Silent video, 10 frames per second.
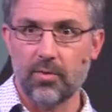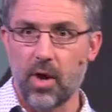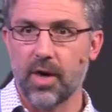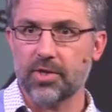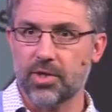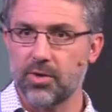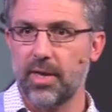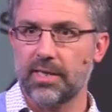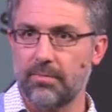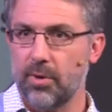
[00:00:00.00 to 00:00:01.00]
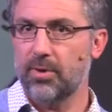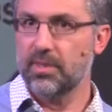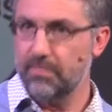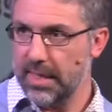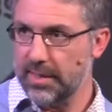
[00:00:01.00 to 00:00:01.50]
rocks and trees and birds
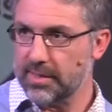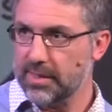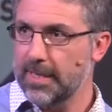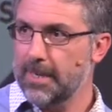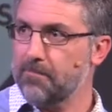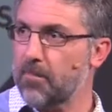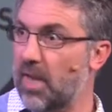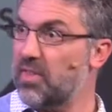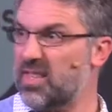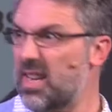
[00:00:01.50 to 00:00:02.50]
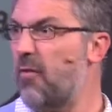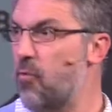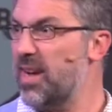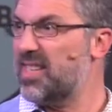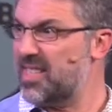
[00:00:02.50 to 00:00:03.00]
and bees, not the stuff
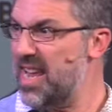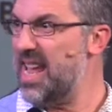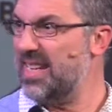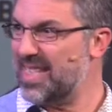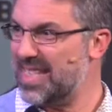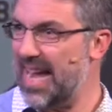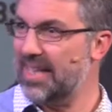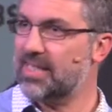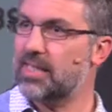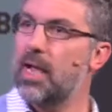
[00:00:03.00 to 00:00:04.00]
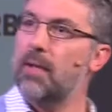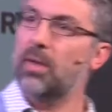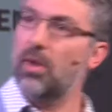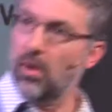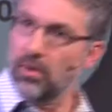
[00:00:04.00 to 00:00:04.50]
we see and sense,
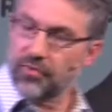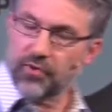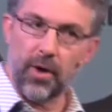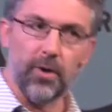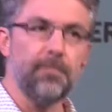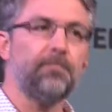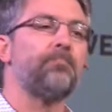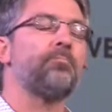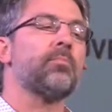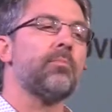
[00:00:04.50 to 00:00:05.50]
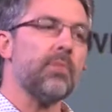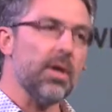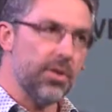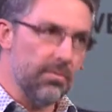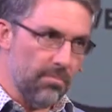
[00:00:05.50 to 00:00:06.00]
but also
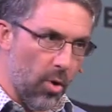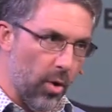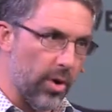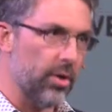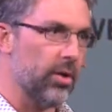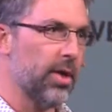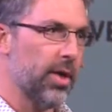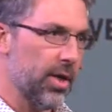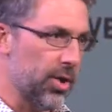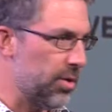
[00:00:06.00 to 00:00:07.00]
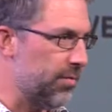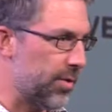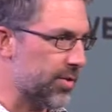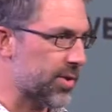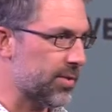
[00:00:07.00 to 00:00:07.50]
the moral
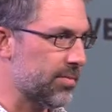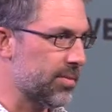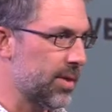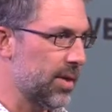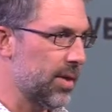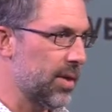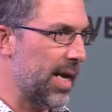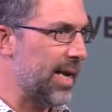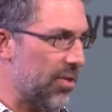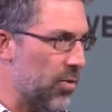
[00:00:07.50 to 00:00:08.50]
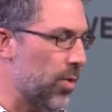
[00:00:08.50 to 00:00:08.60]
universe. In other